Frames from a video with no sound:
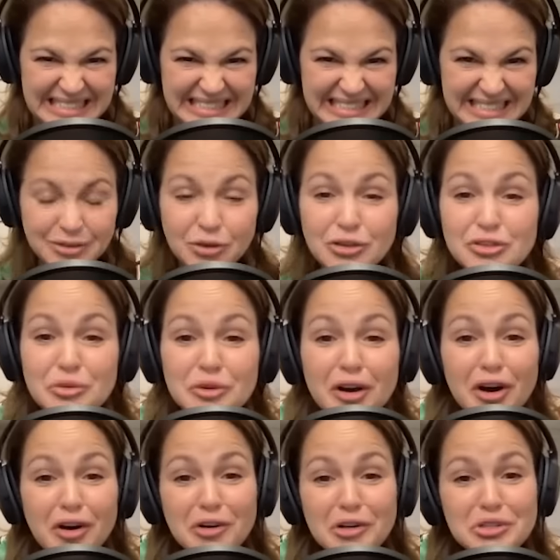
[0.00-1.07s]
oh, I thought I at
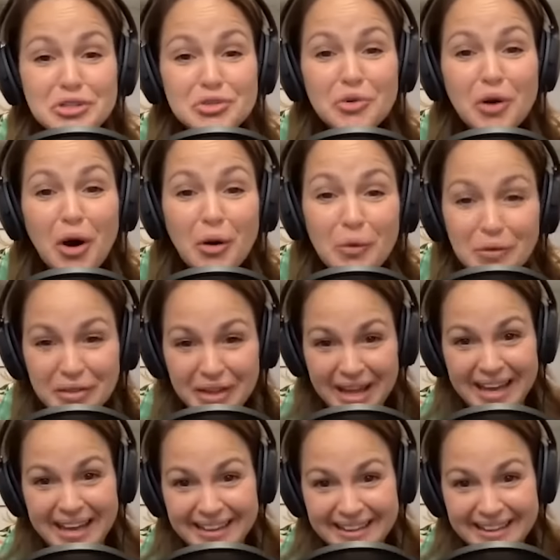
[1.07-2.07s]
you one can't point, control actually,